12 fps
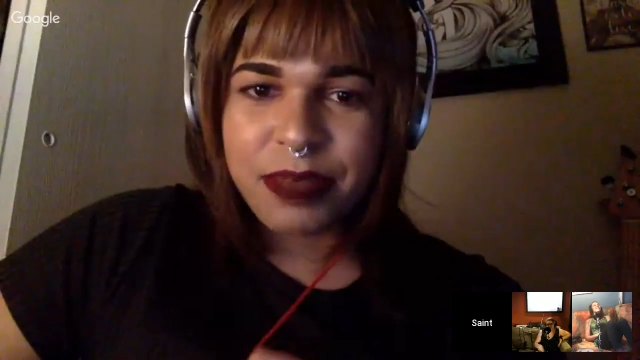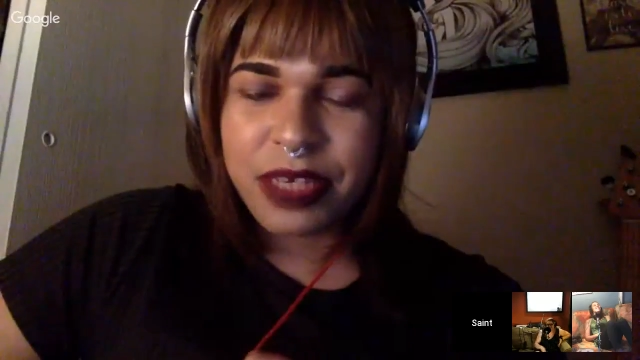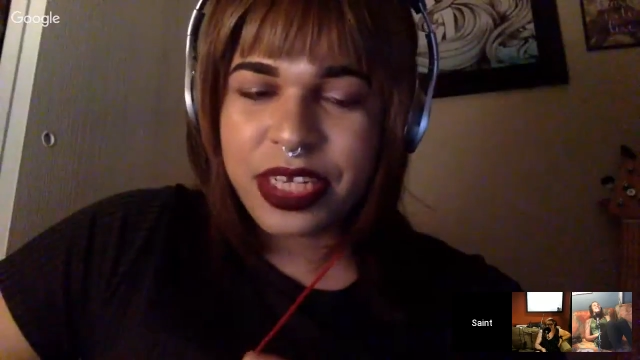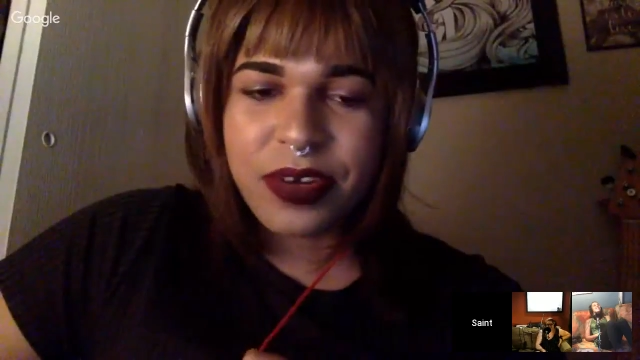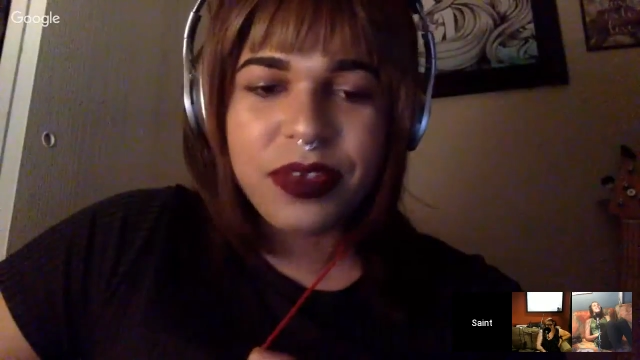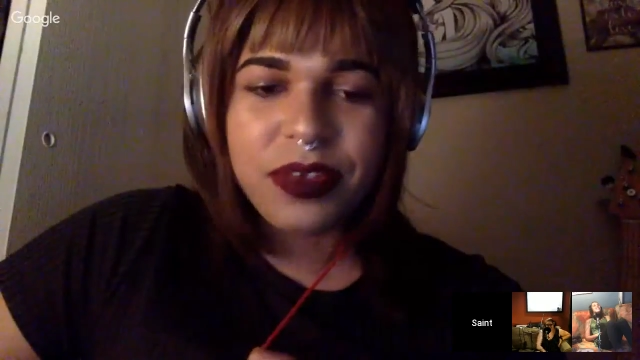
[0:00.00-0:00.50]
But
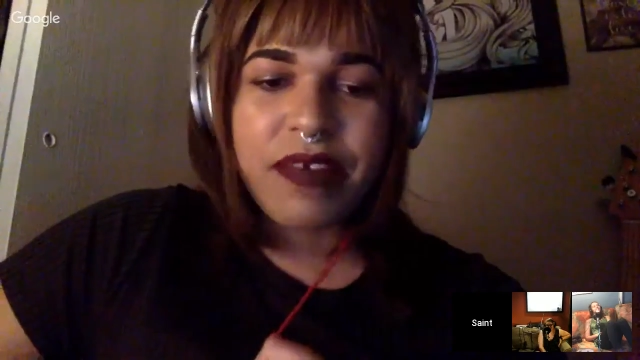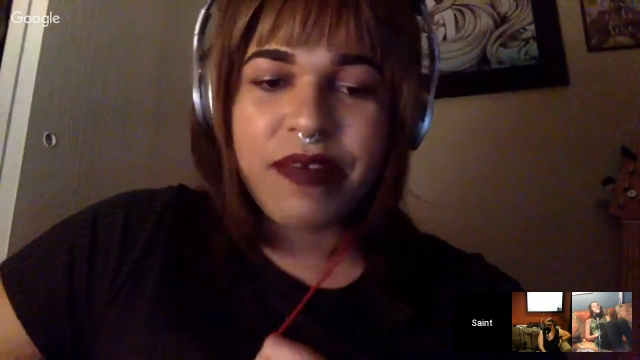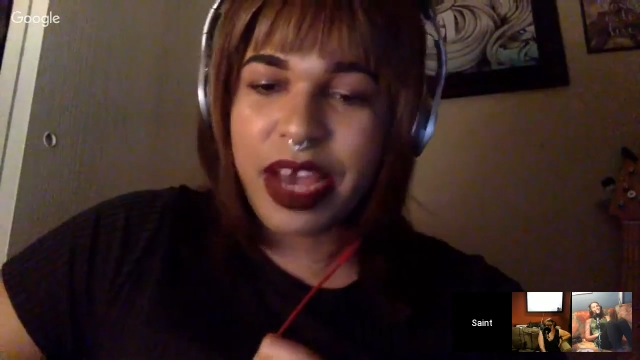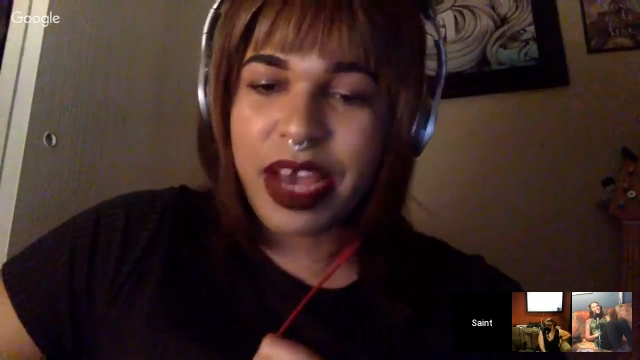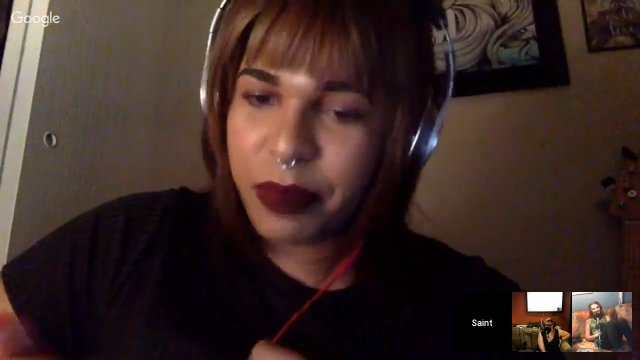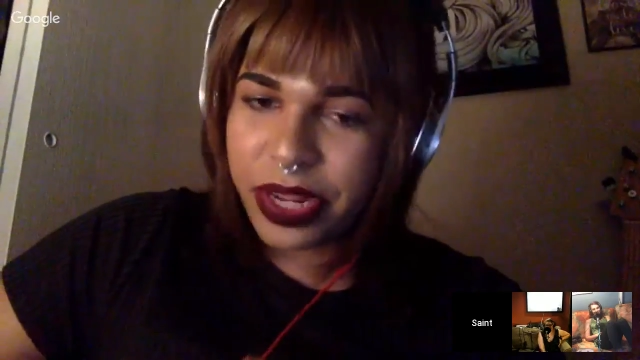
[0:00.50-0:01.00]
you know what? They've
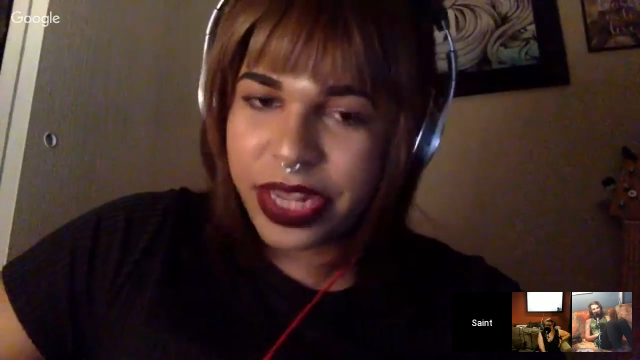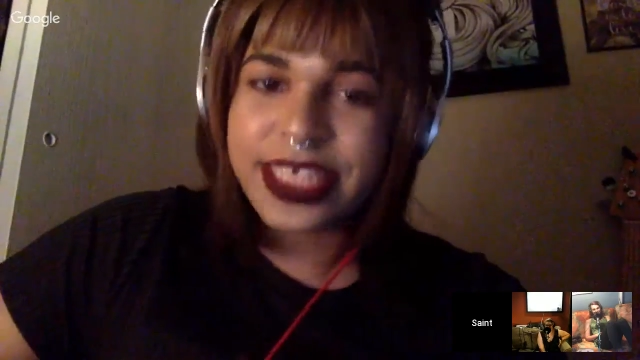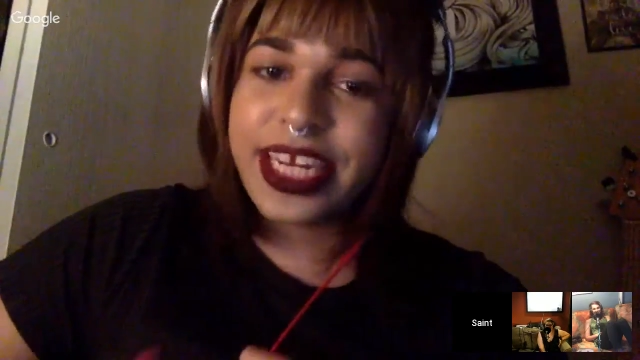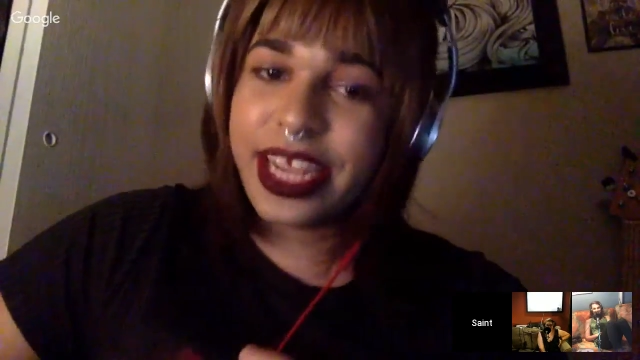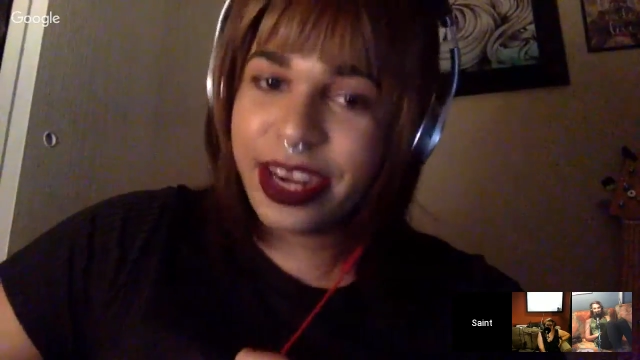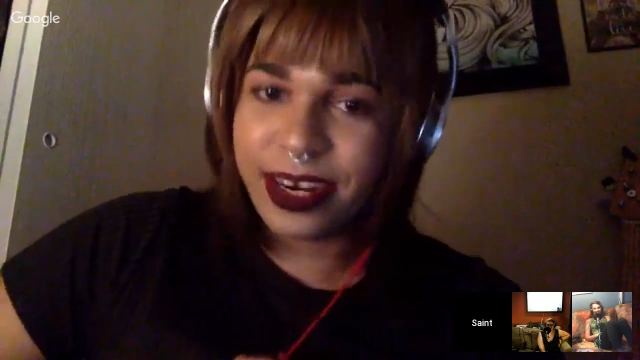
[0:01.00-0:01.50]
got wigs
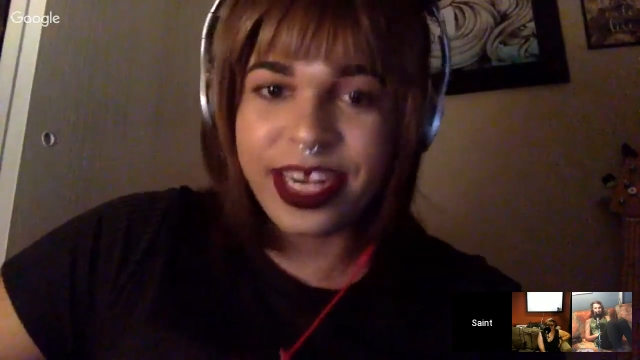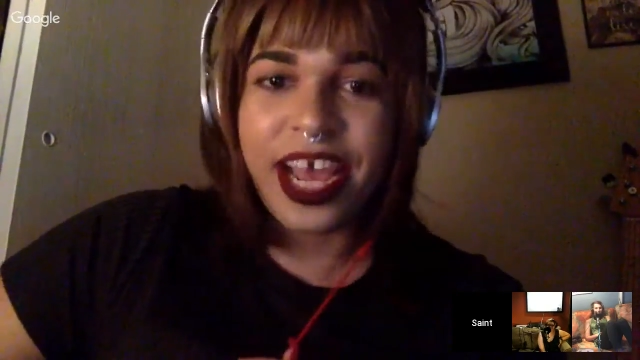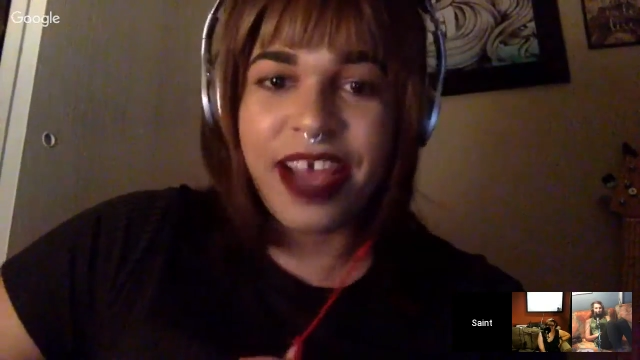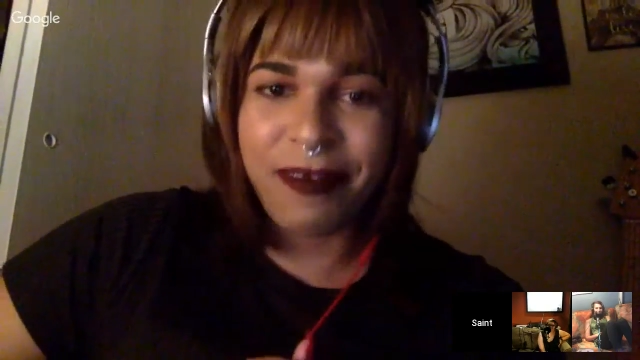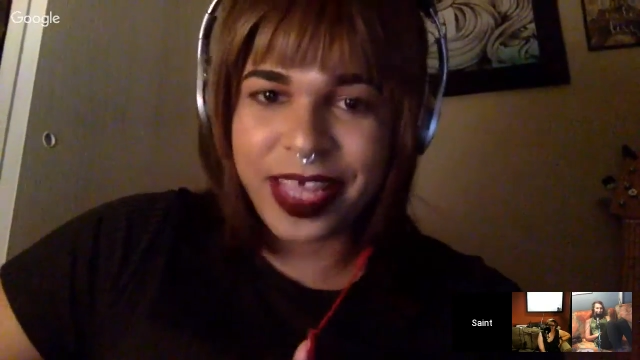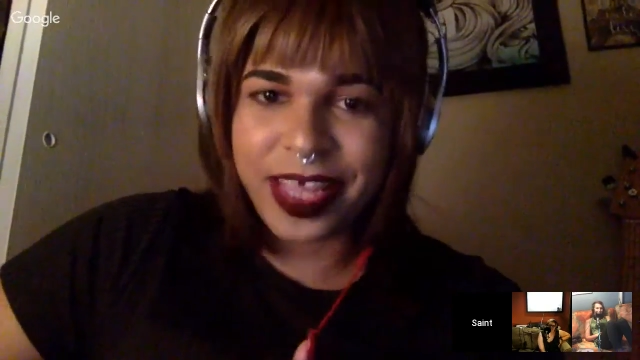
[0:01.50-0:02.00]
and hair
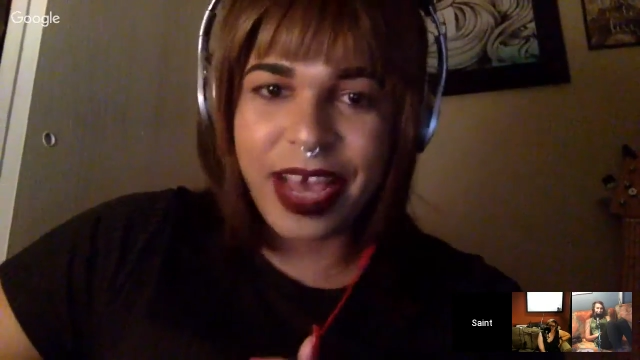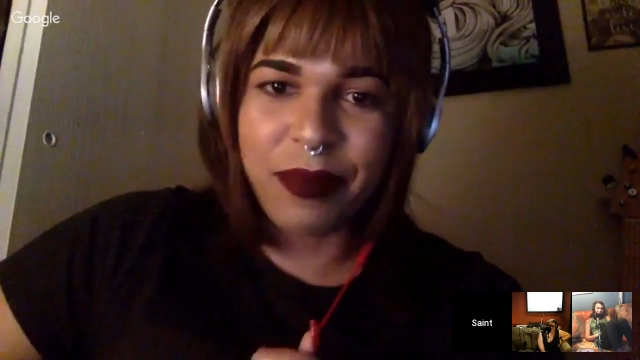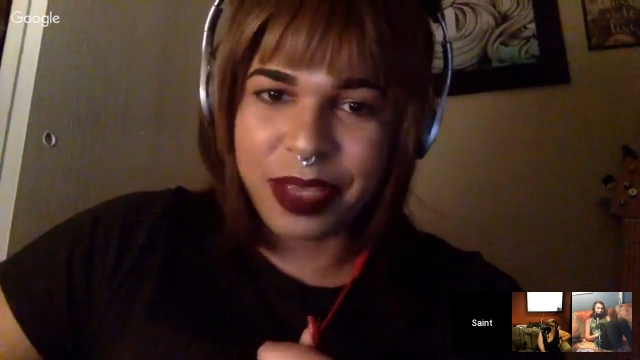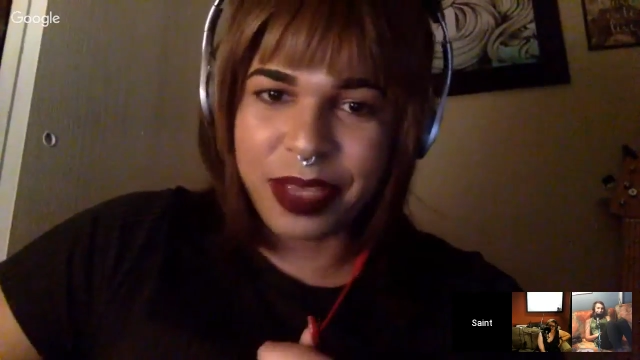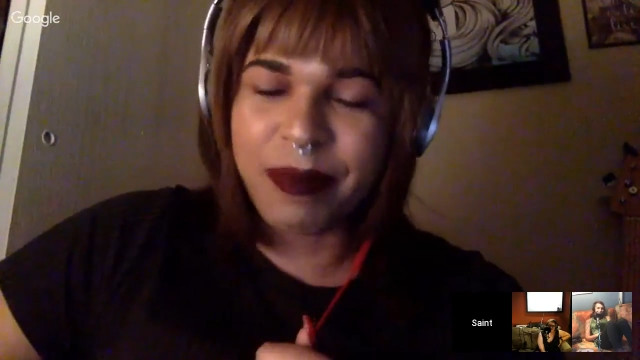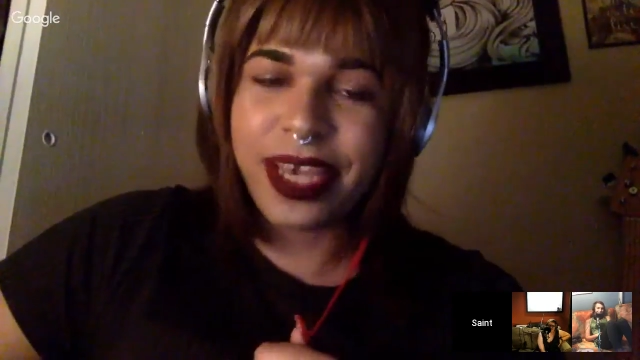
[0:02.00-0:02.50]
dye for that.
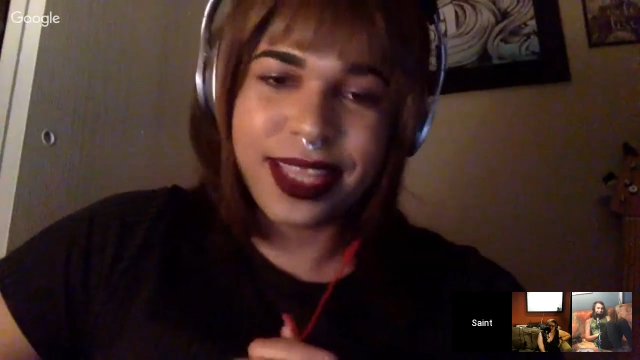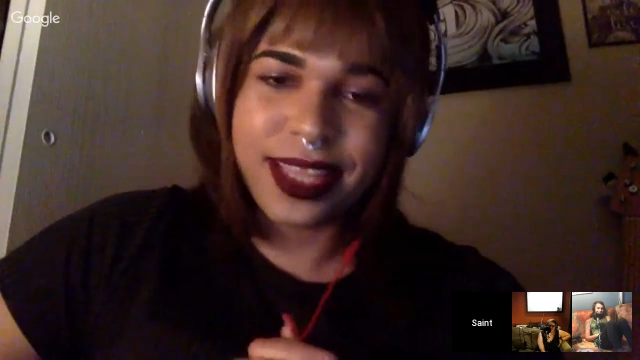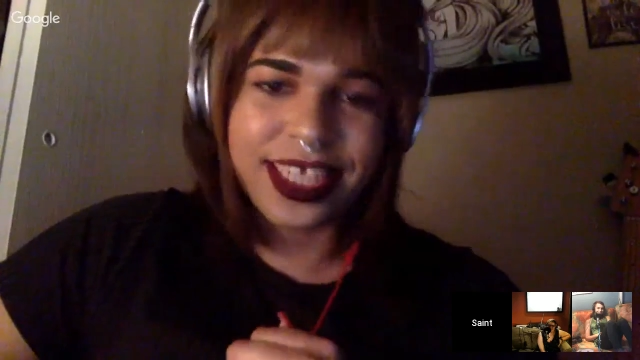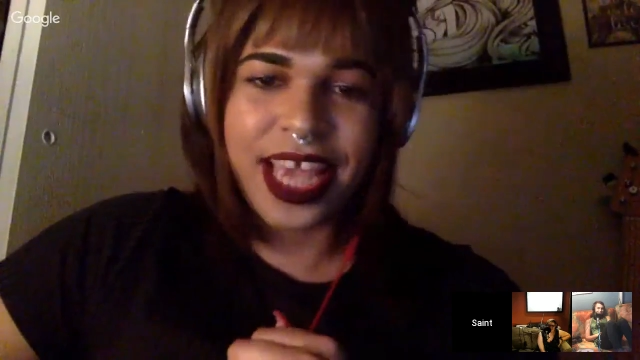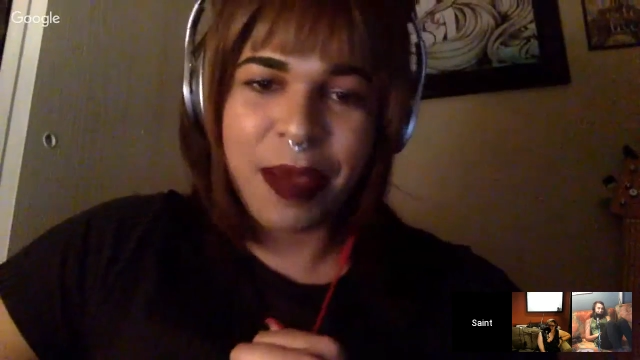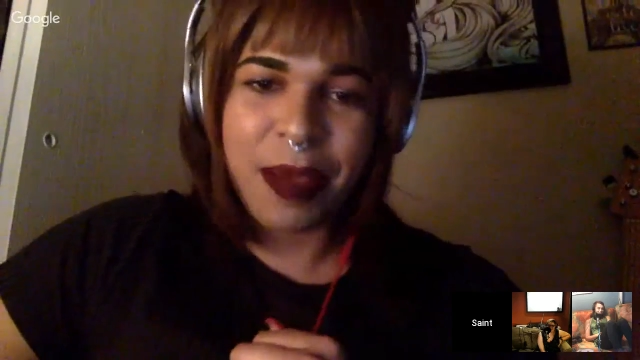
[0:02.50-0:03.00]
We can make
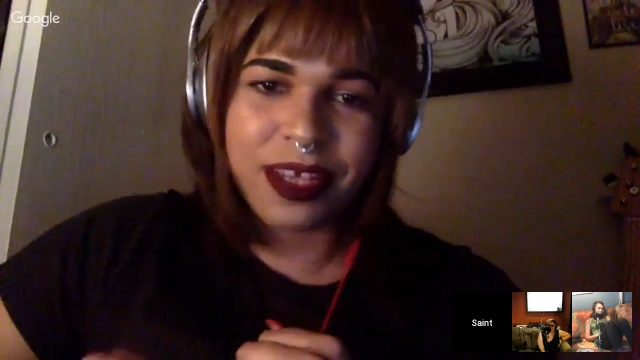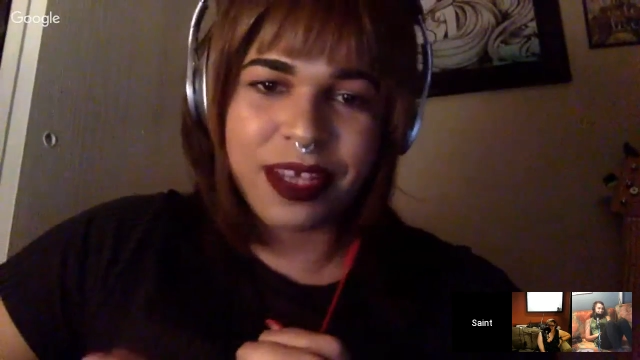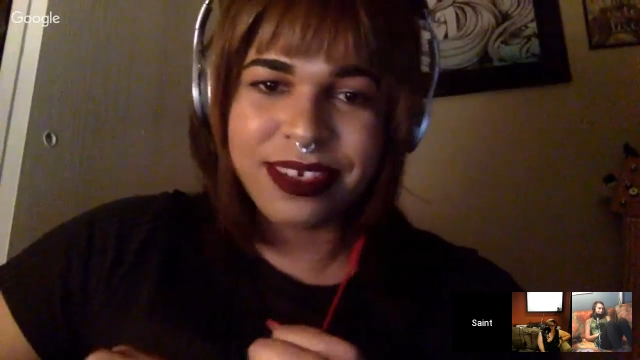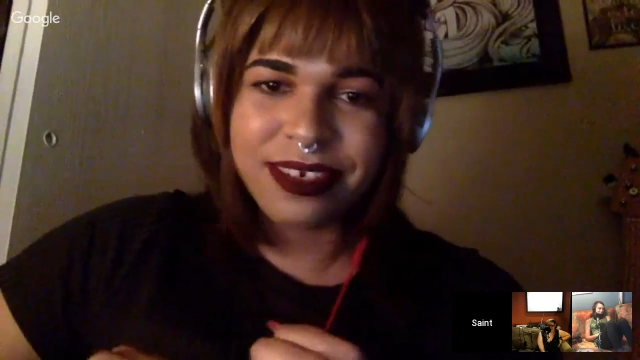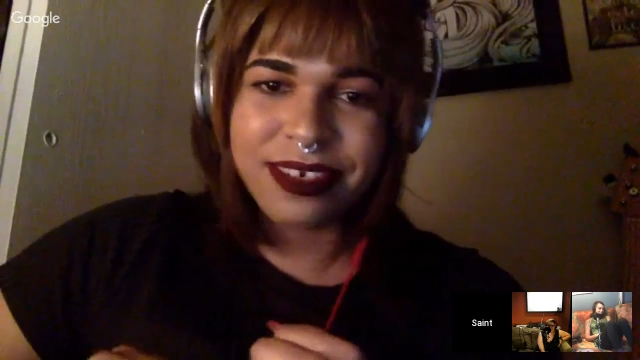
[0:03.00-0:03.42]
this happen.